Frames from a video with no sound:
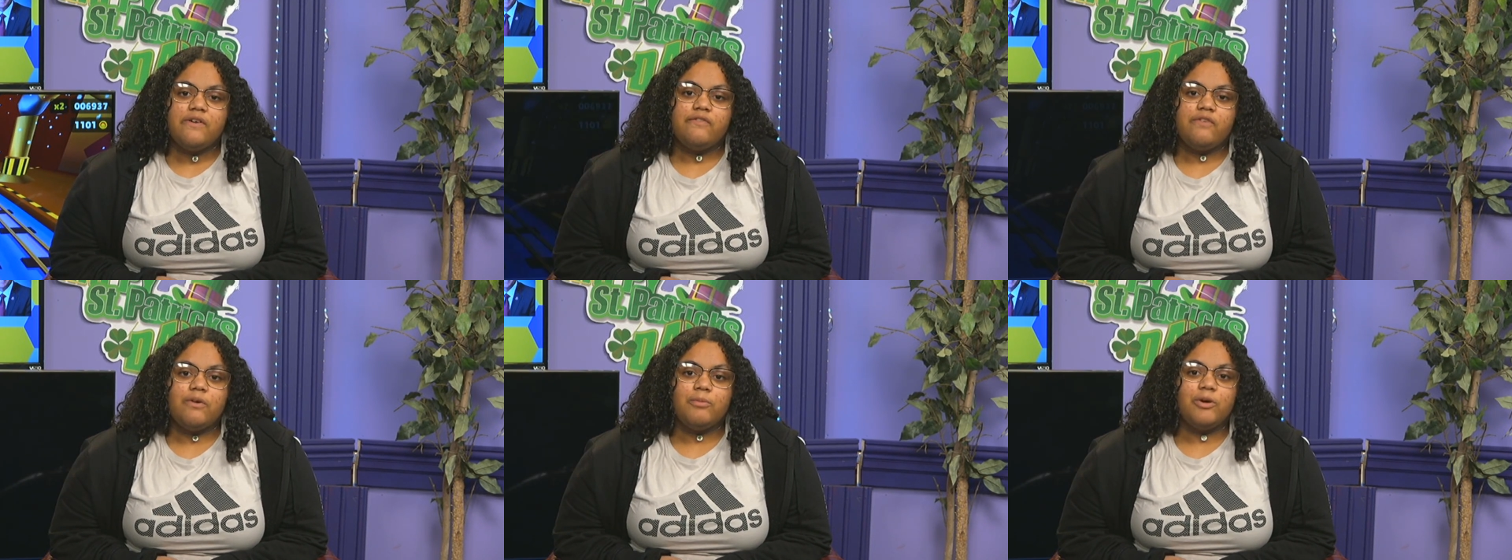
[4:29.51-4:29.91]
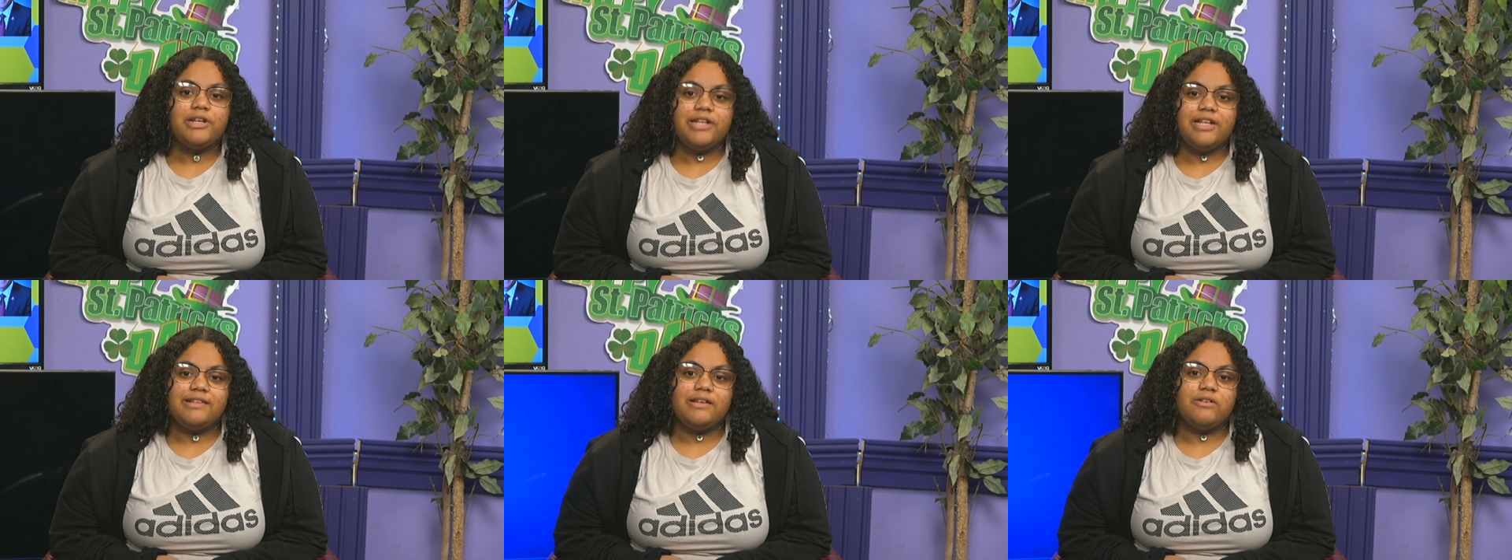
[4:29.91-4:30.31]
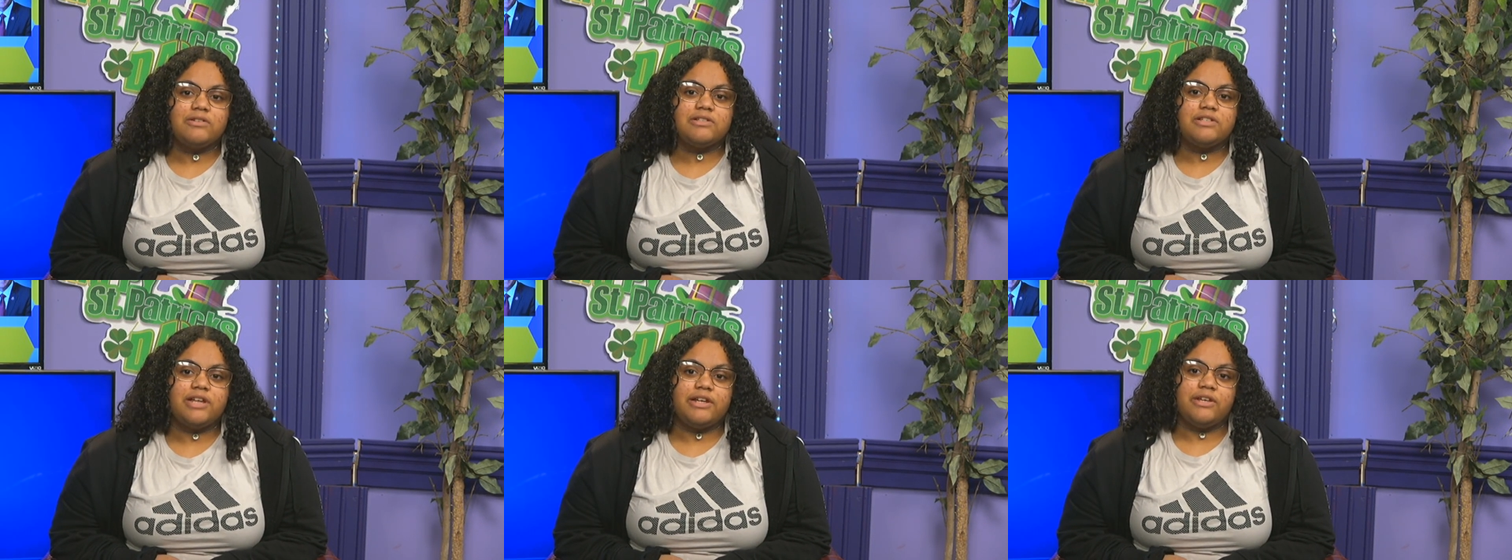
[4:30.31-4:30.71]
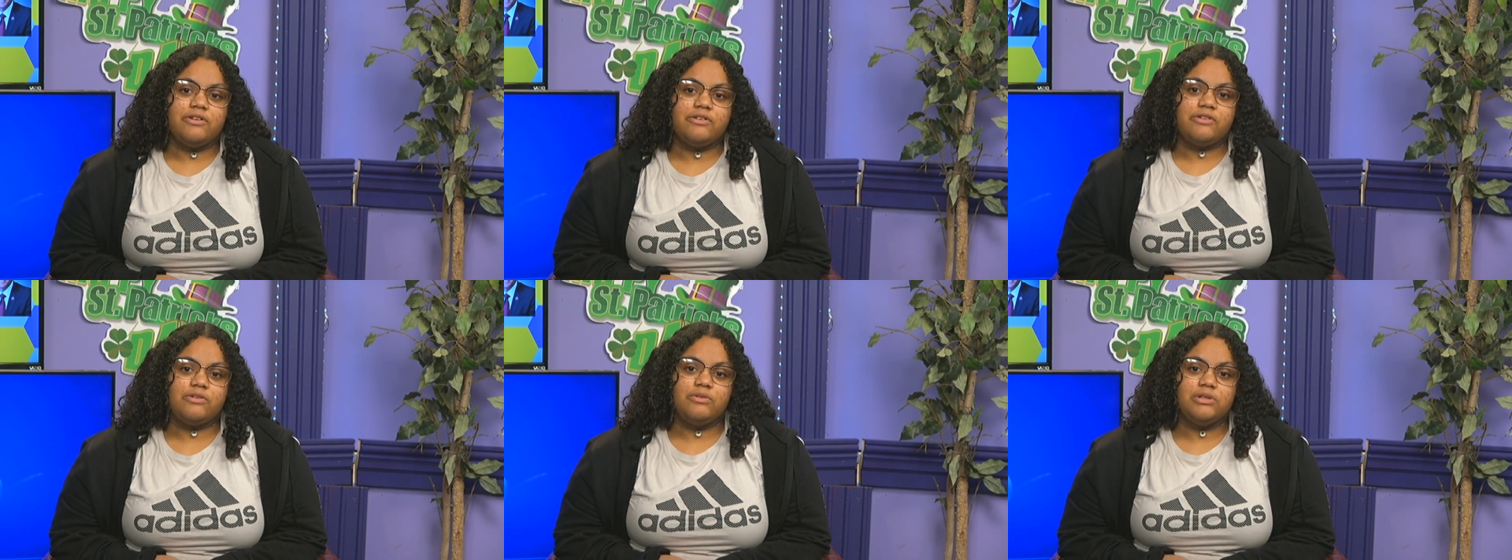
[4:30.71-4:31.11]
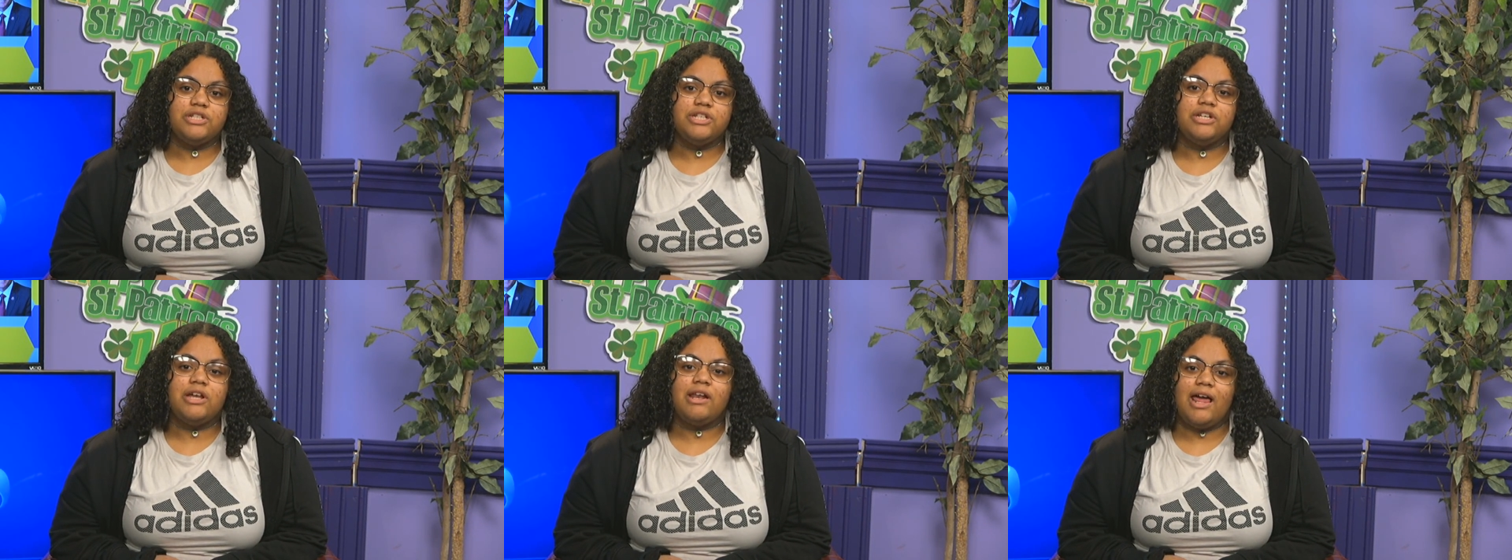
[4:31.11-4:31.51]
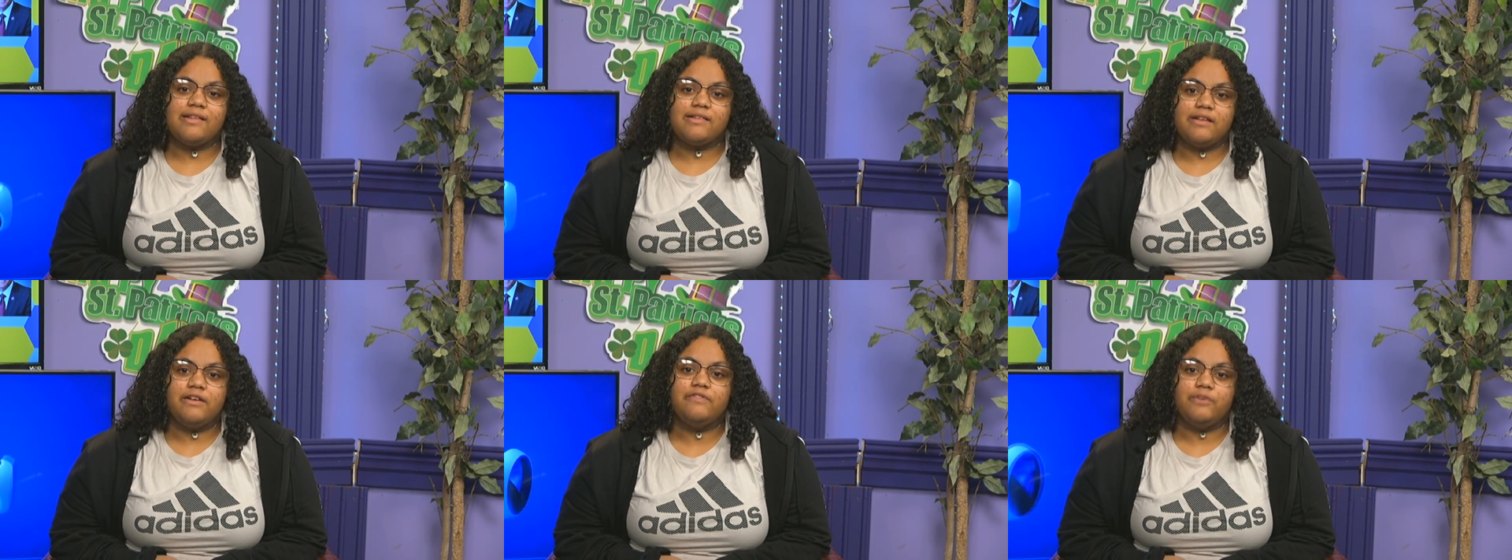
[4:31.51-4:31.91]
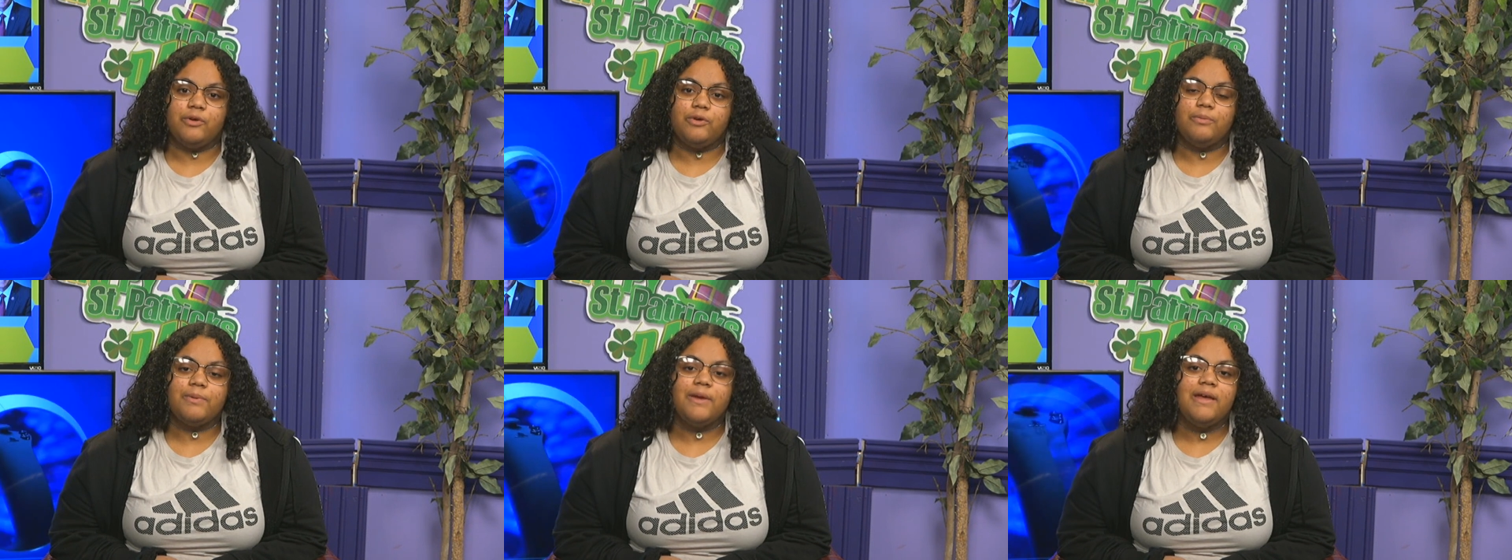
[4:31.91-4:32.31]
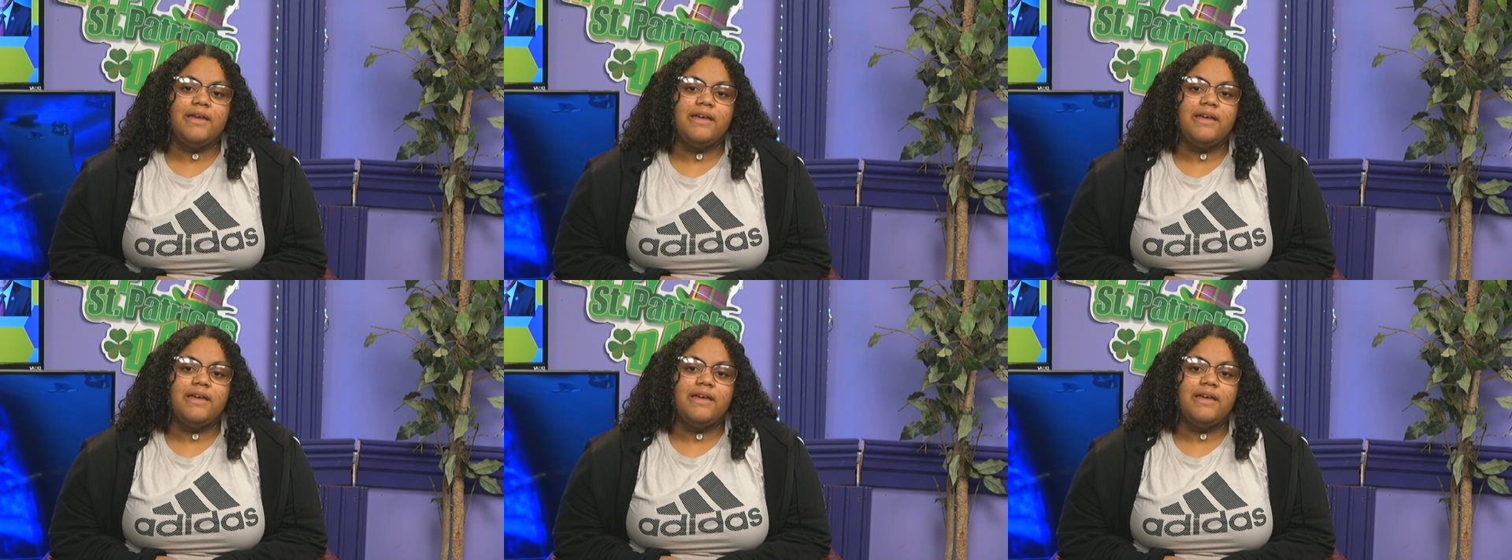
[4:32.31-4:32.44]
For more details, check your Schoology Class of group.